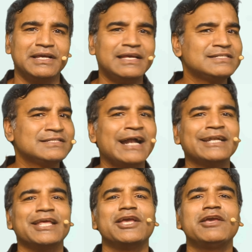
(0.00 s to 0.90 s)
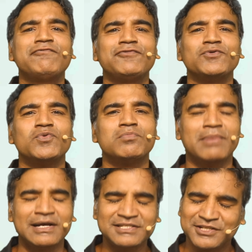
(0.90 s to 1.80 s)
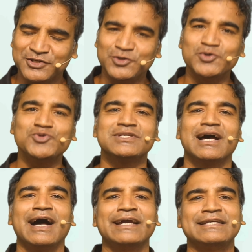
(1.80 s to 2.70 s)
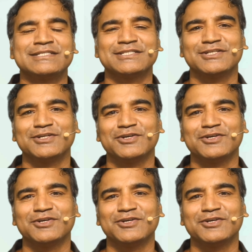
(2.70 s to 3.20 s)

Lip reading: is that if you must use ice